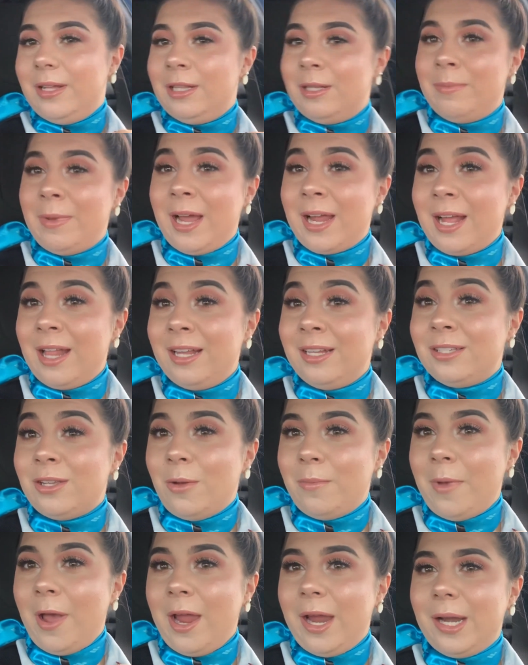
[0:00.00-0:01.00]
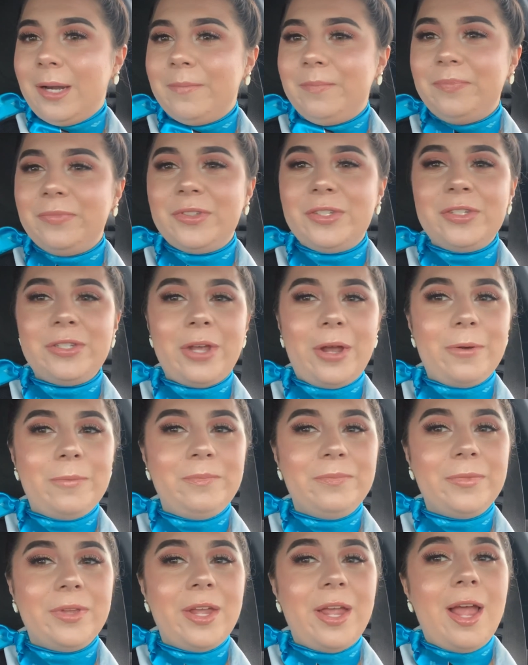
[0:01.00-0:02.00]
Fat galley's online. So
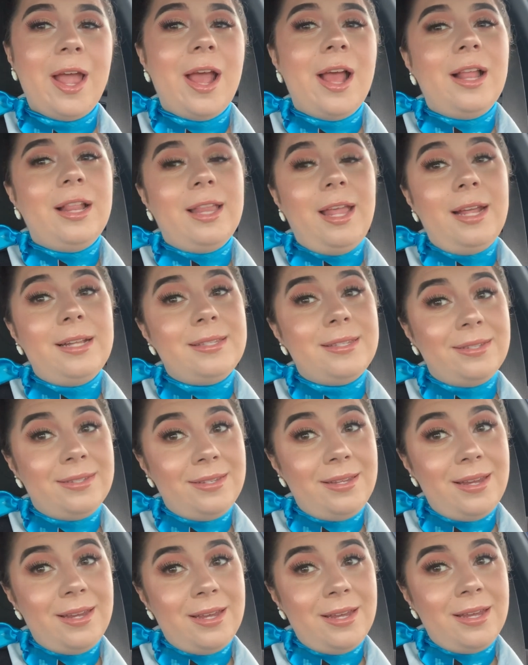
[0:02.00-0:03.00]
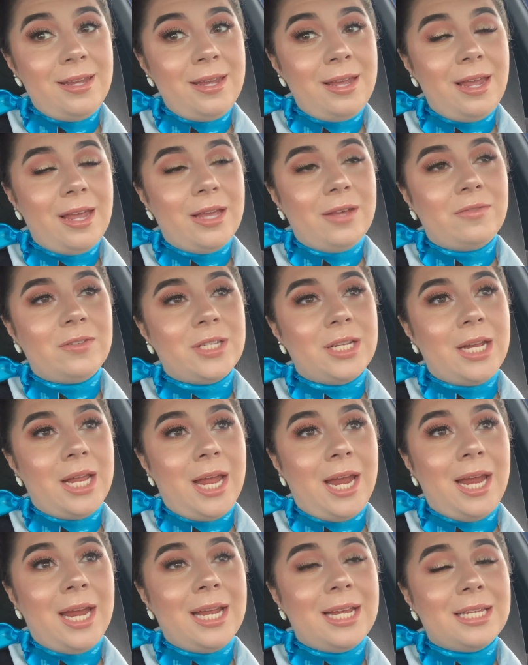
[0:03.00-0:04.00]
let's see if
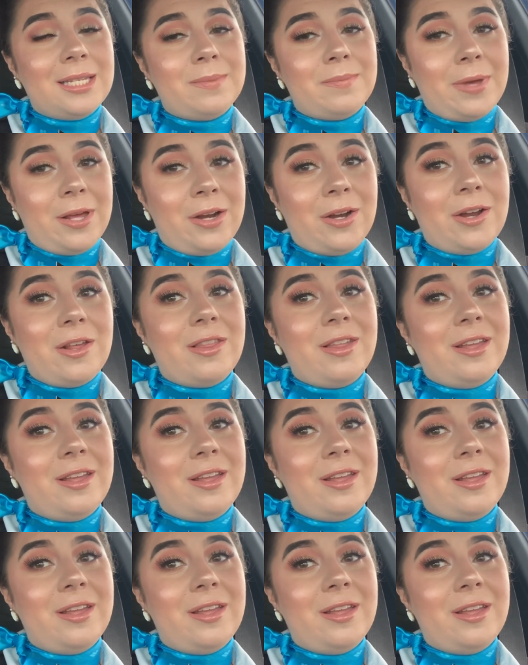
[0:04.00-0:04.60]
today is better.